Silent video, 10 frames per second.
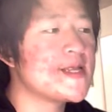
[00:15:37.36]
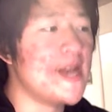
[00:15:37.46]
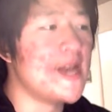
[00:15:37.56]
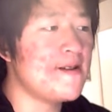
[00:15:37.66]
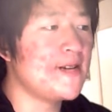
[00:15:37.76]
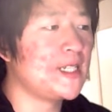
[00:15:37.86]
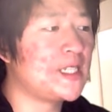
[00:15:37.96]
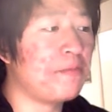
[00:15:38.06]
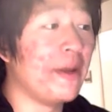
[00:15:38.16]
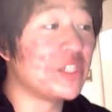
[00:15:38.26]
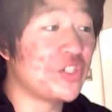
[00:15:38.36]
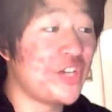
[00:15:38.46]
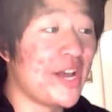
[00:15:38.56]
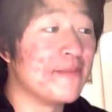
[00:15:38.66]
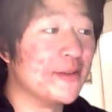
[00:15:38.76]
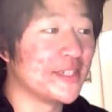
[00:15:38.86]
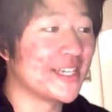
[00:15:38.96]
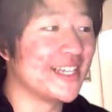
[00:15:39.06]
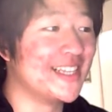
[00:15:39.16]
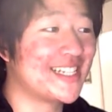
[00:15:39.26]
There is Space Jam
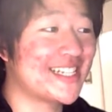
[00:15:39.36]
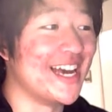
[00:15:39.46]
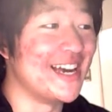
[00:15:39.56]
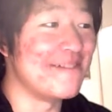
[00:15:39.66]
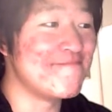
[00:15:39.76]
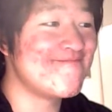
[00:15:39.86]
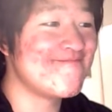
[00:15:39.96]
music in this game.